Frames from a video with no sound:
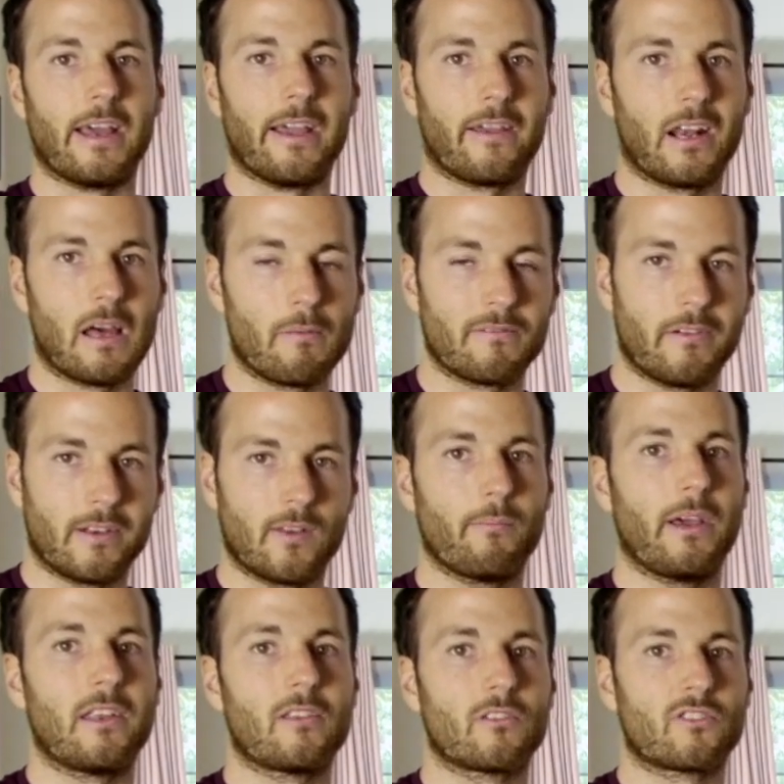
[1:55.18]
economic
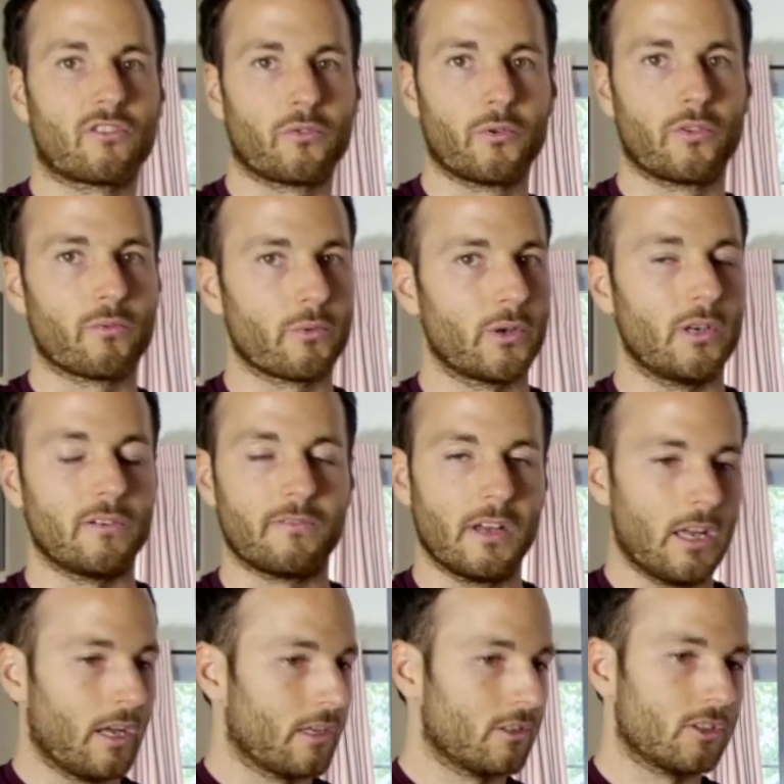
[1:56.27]
fundamentals through the roof,
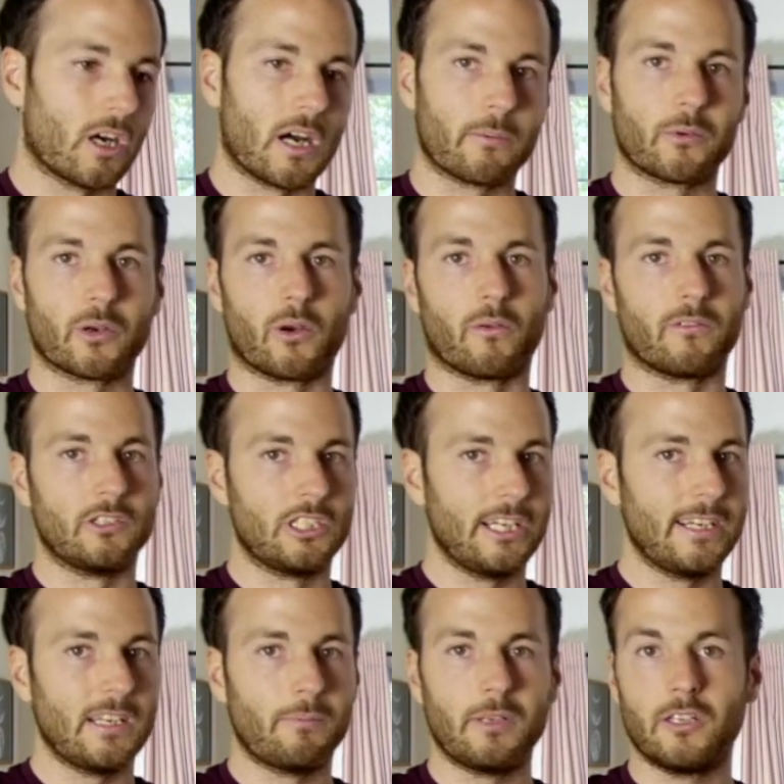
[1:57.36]
job growth,
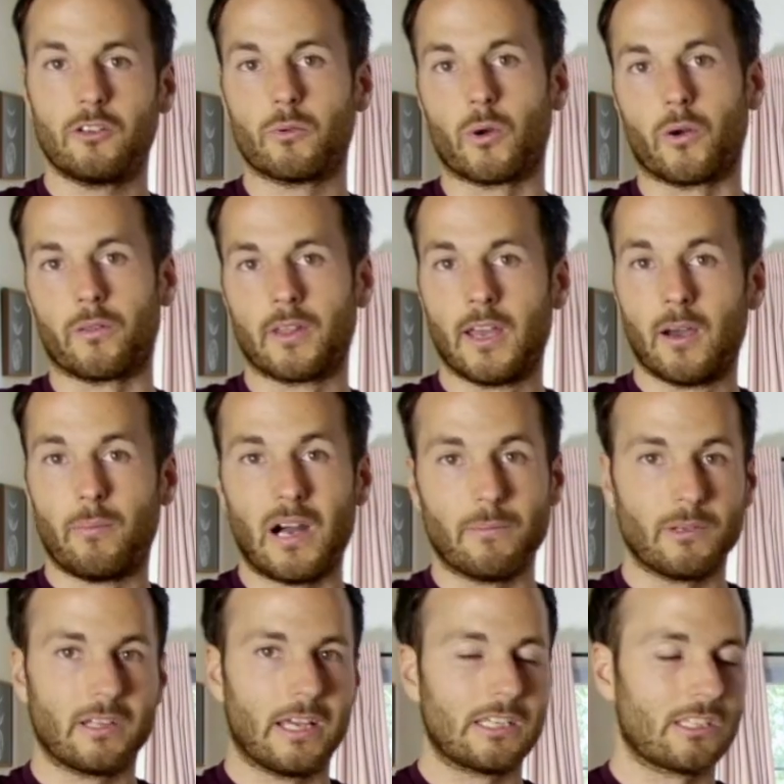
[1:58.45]
GDP growth,
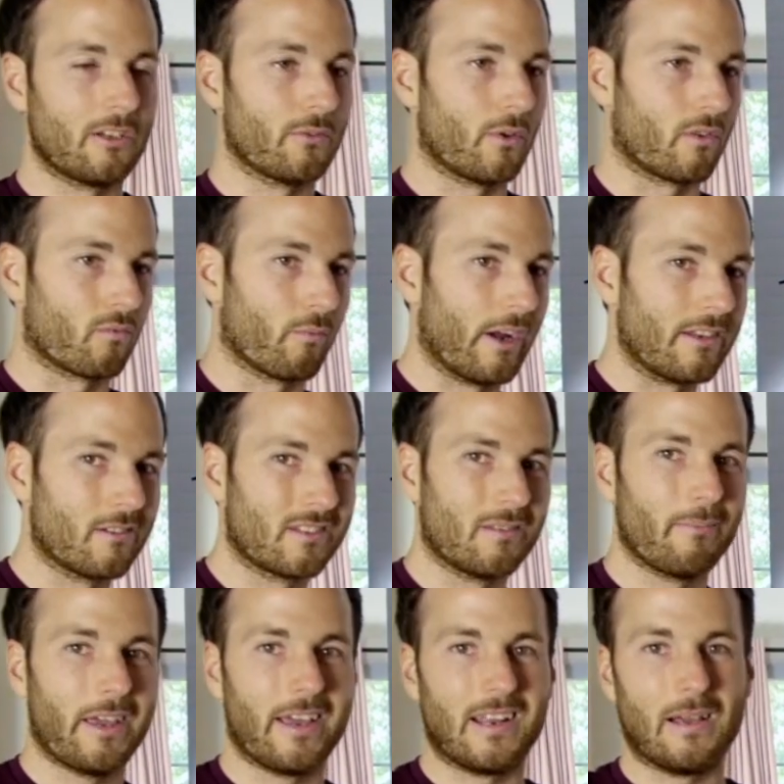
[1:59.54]
population growth, rental
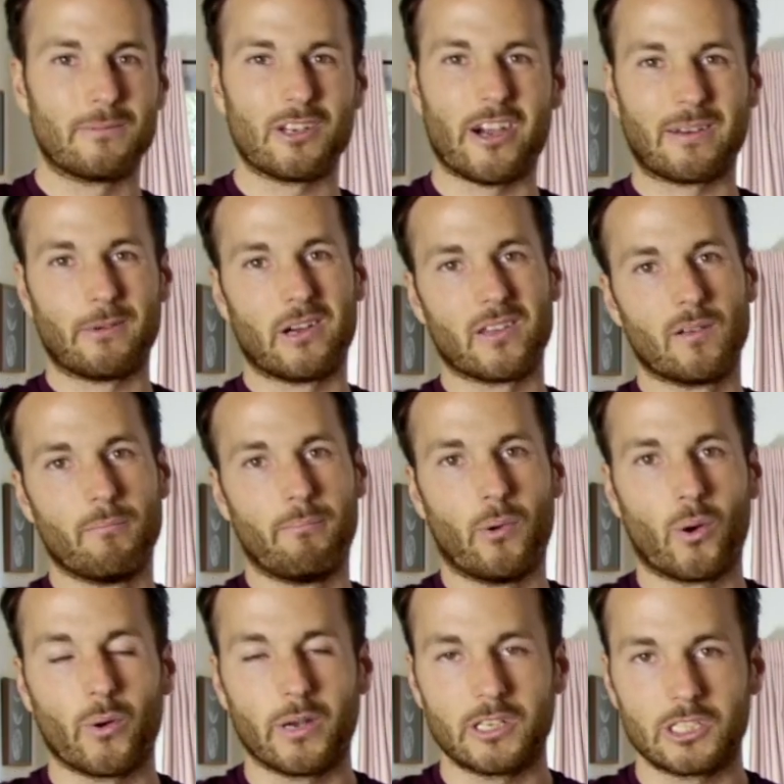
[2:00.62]
demand. I'm talking about all the
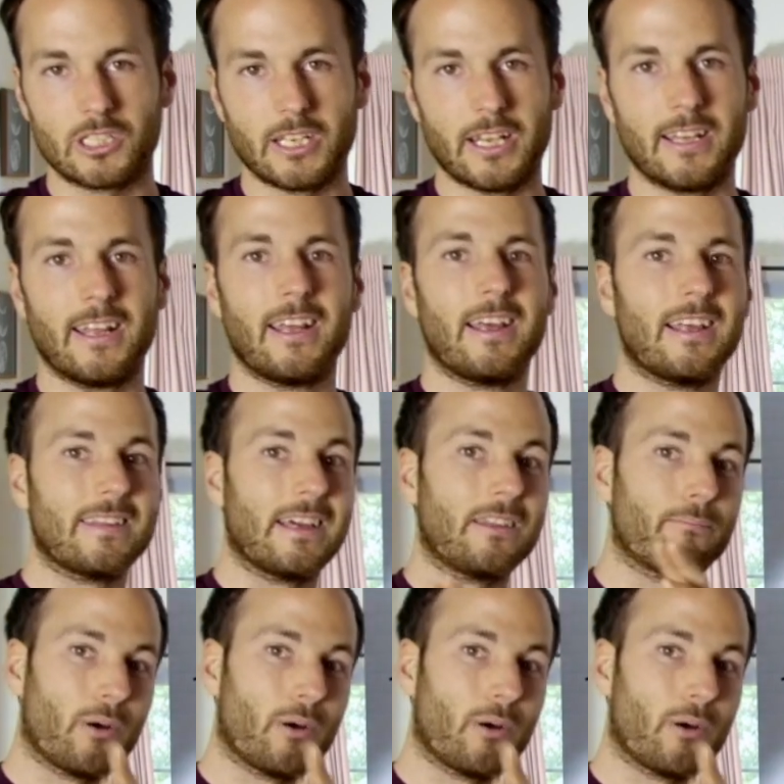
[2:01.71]
boring shit that you